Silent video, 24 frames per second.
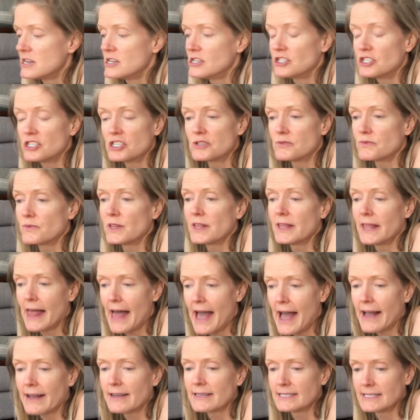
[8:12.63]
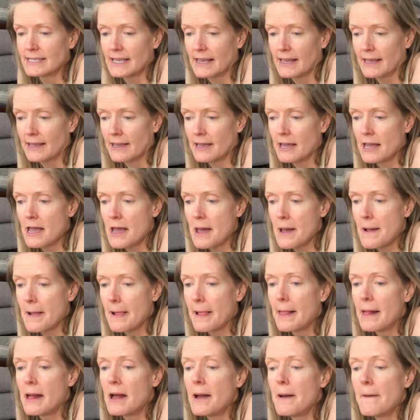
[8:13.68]
just relaxing.
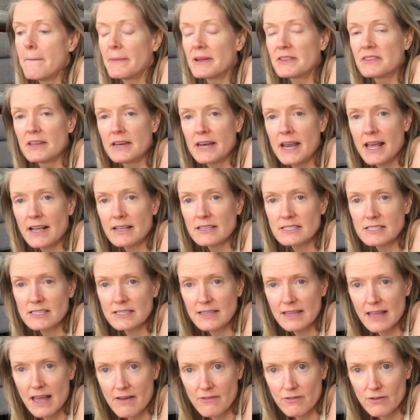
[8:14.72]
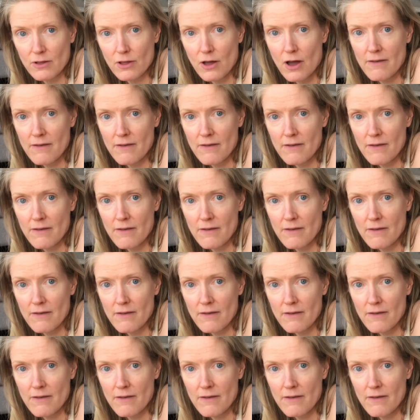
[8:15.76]
But the next level